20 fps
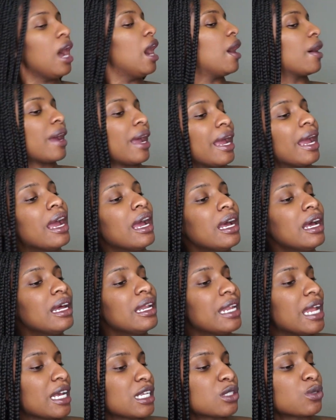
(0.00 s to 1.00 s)
Okay,
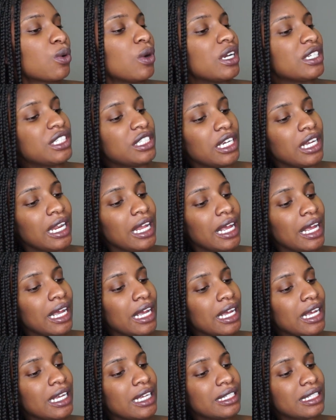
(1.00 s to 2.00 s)
next question
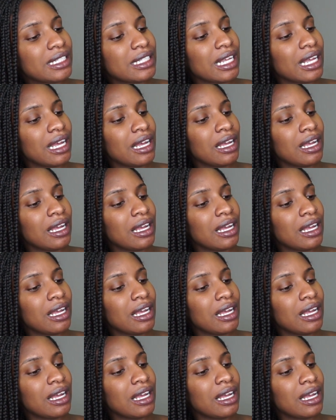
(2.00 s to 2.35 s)
is,